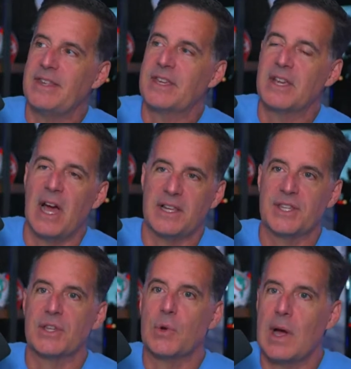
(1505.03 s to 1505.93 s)
the guts
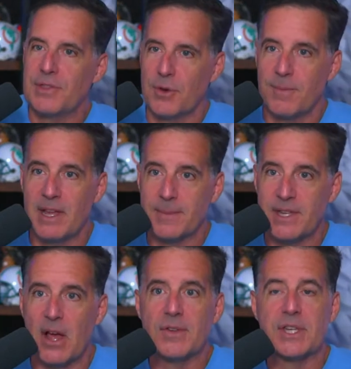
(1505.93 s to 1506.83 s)
to go out there and be
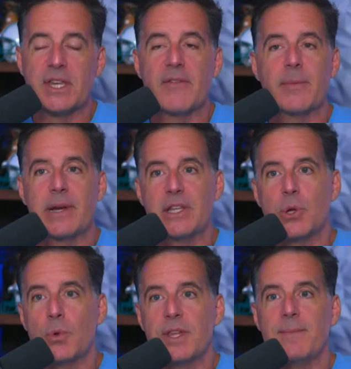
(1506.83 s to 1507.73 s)
himself, because everybody
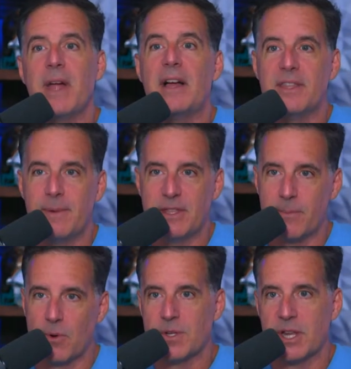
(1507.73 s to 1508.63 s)
told him not to be the
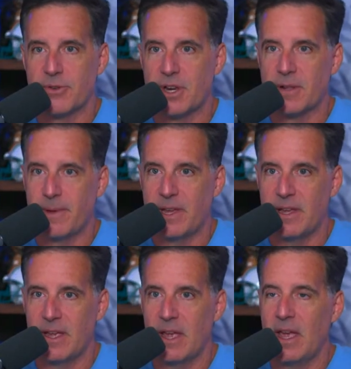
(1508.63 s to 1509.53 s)
person he was going to be.
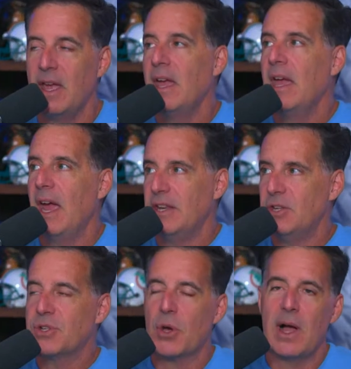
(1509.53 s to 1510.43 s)
And you
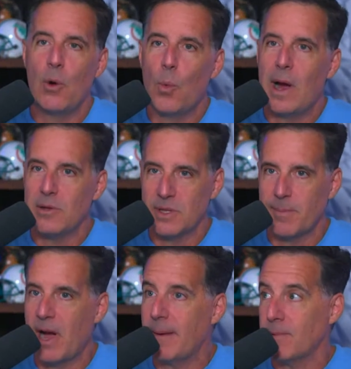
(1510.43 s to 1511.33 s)
saw how wildly
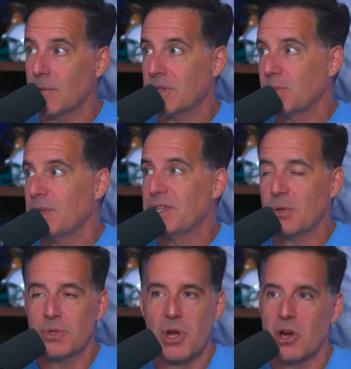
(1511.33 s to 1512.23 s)
popular, because we
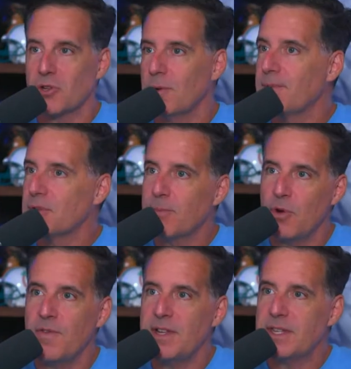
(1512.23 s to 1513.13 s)
still talk to him. There's
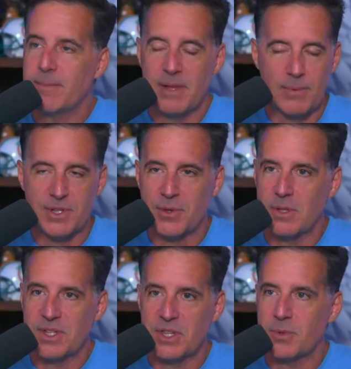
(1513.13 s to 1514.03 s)
movies. People still
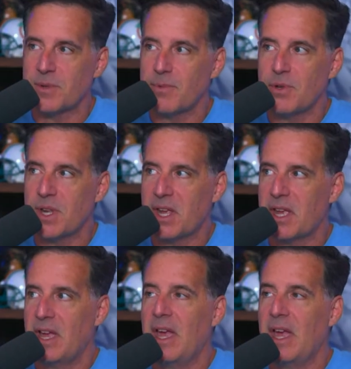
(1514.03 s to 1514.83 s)
listen to his music.